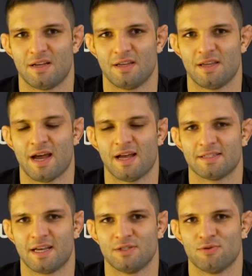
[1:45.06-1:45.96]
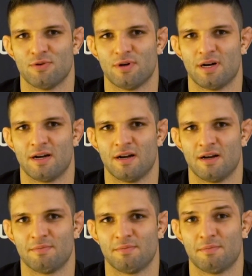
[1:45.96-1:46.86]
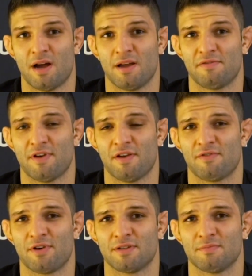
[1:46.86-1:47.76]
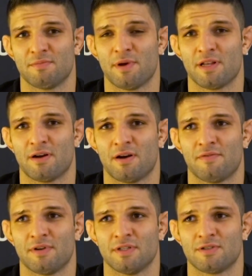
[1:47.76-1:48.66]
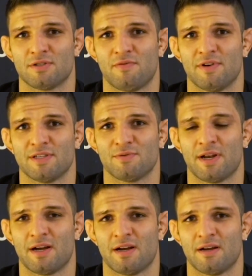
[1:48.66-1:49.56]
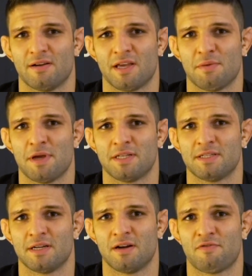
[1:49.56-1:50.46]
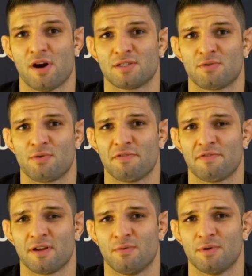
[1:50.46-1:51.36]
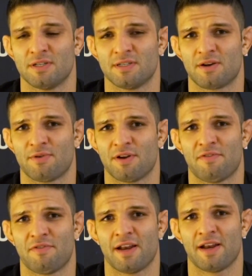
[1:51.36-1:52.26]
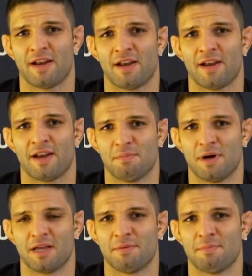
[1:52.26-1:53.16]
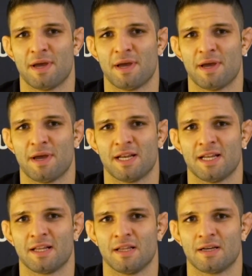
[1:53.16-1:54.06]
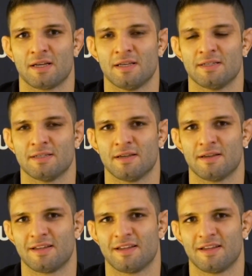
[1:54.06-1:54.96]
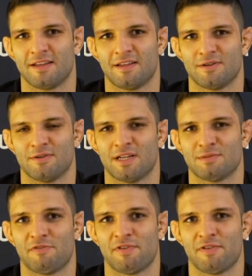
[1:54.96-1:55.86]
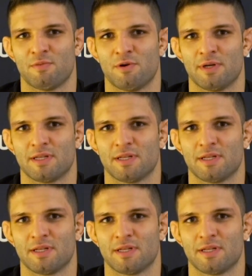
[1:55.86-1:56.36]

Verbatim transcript: Yes, I do. Uh, my favorite moment of Anderson Silva is when uh, he beat uh, Forrest Griffin, which is a great fighter but he made it look easy. So that's my favorite moment.